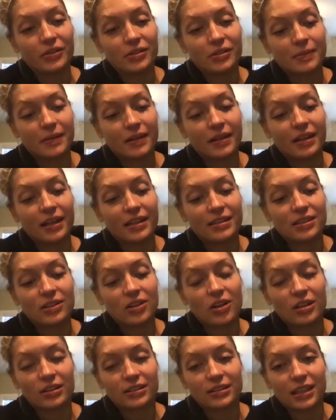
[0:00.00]
but that's a
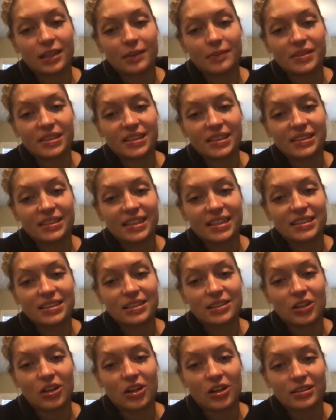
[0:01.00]
long time. 6 days is
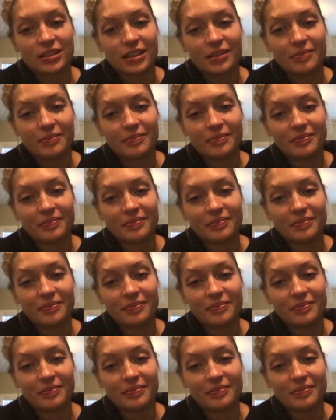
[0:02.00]
a long time.